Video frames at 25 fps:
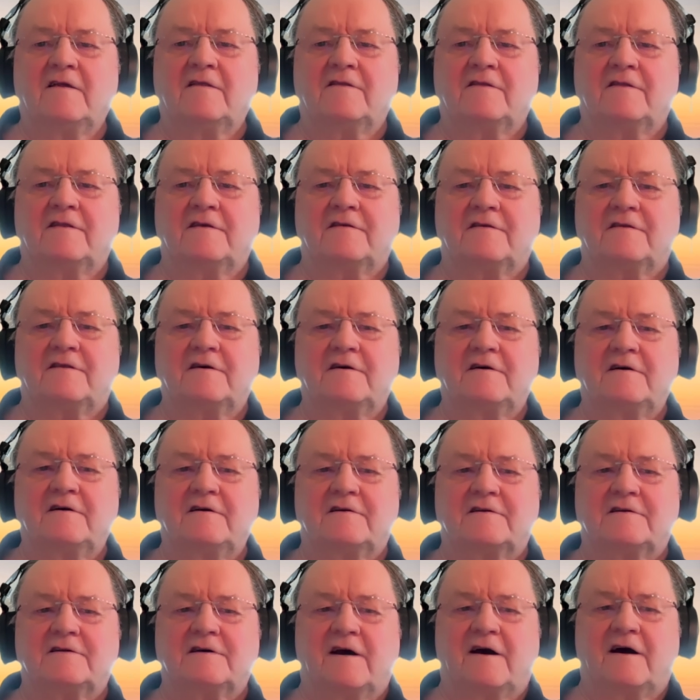The
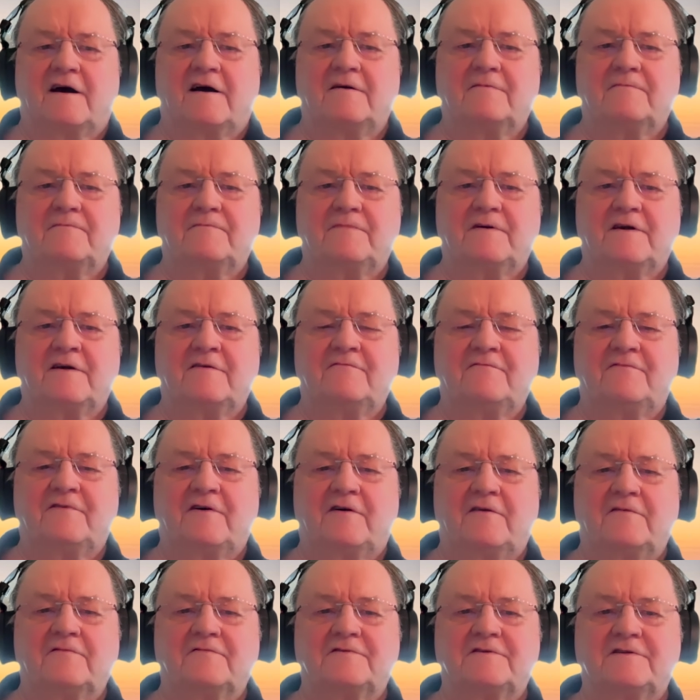third type
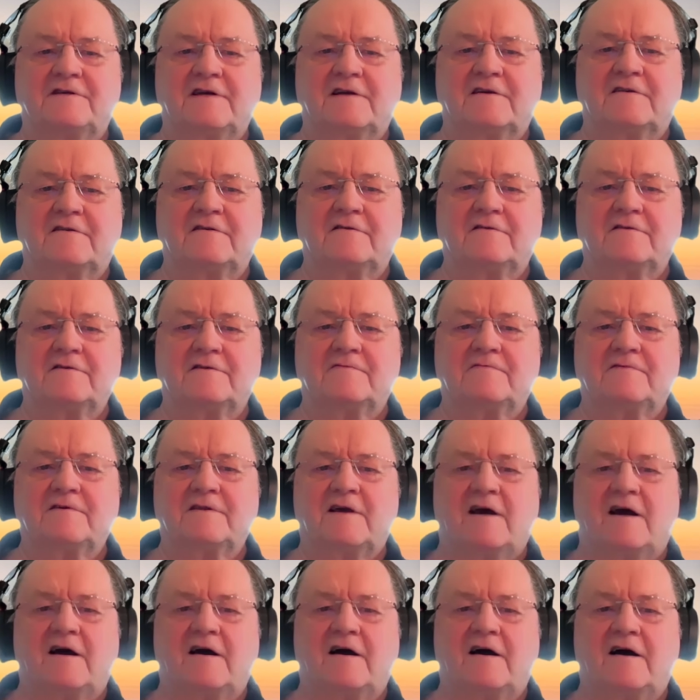involves signals
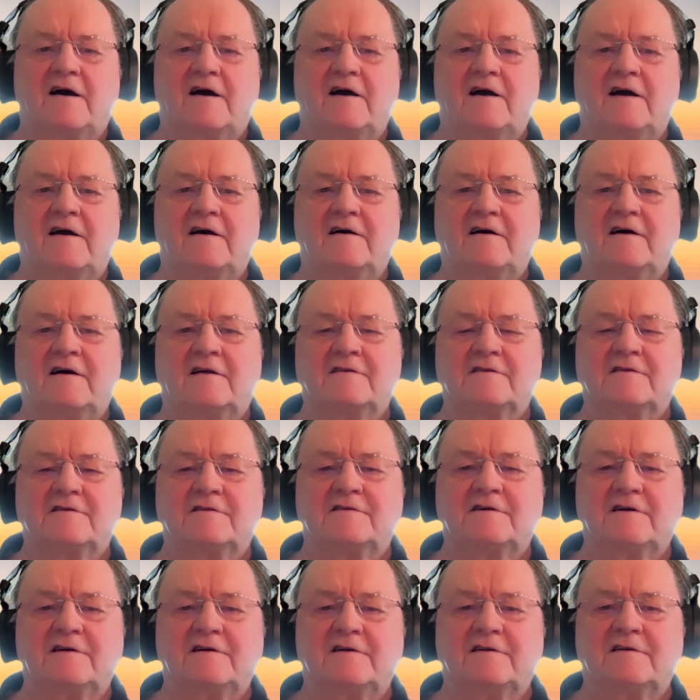with higher
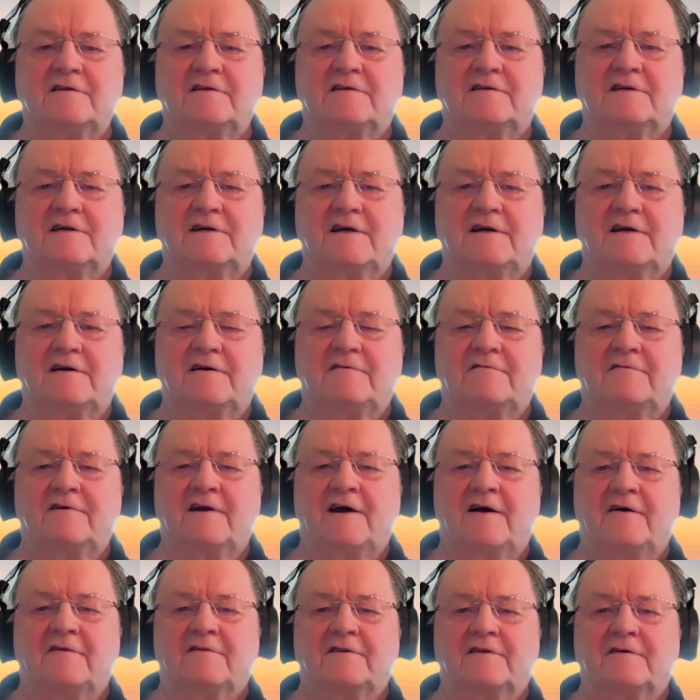uncertainty
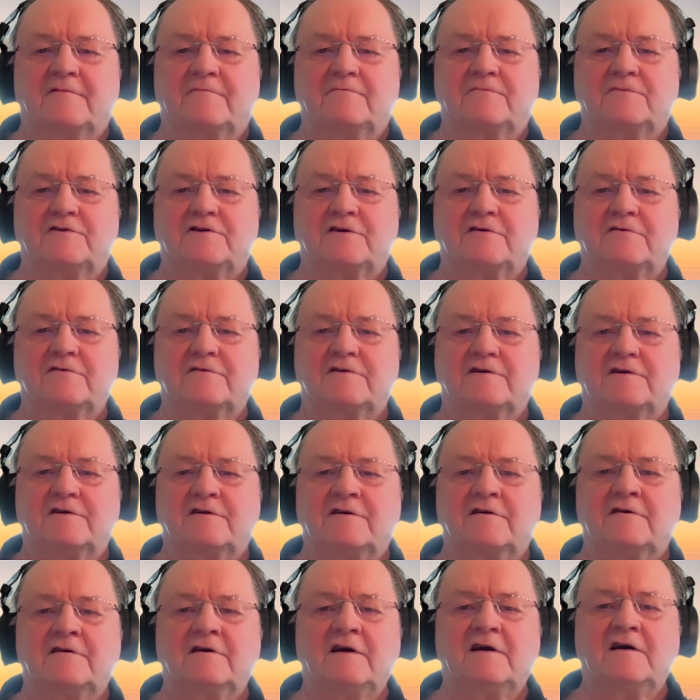around them due
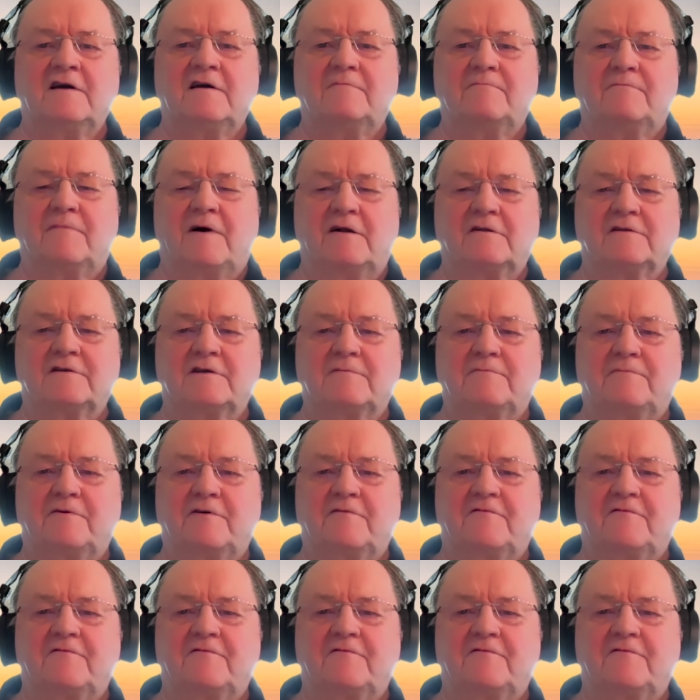to multiple